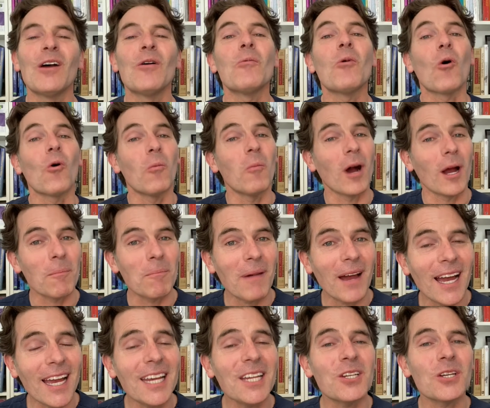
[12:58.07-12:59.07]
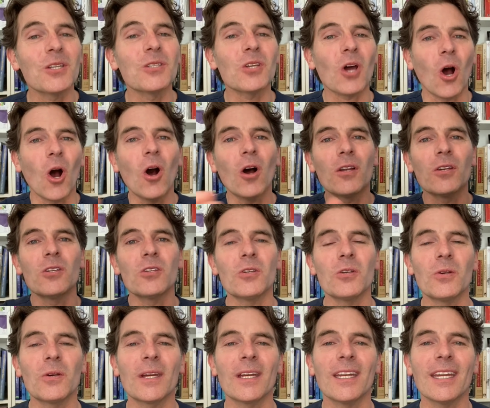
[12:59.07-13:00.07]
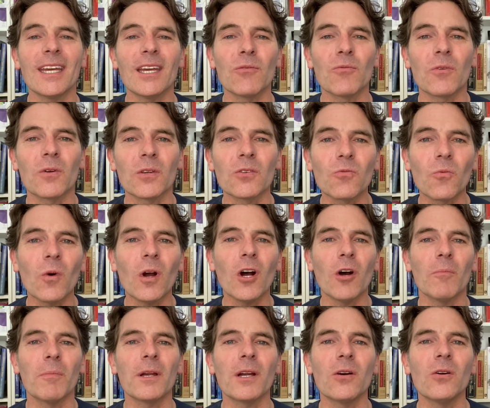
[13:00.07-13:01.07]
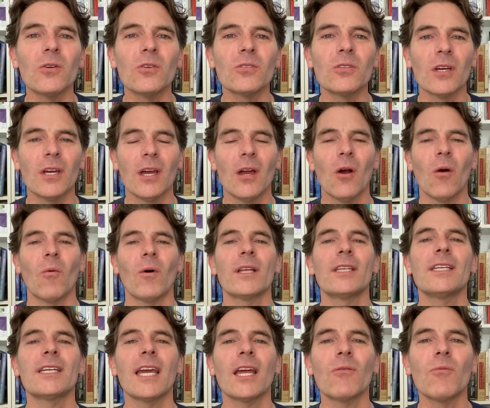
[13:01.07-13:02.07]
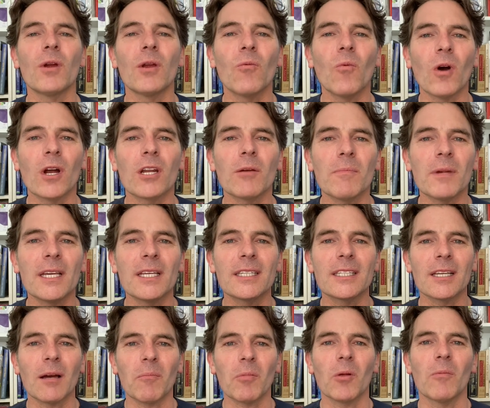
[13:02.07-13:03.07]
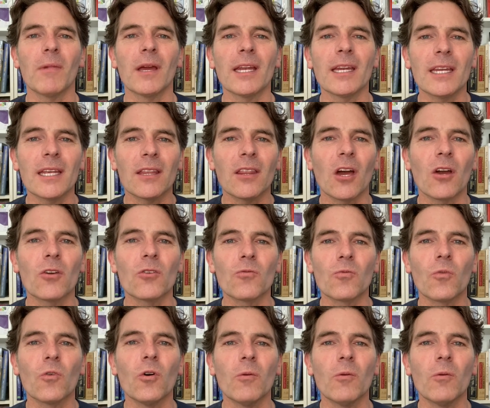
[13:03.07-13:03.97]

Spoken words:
or my patients onto CanEVA as well, because once again, we want to be supplementing those raw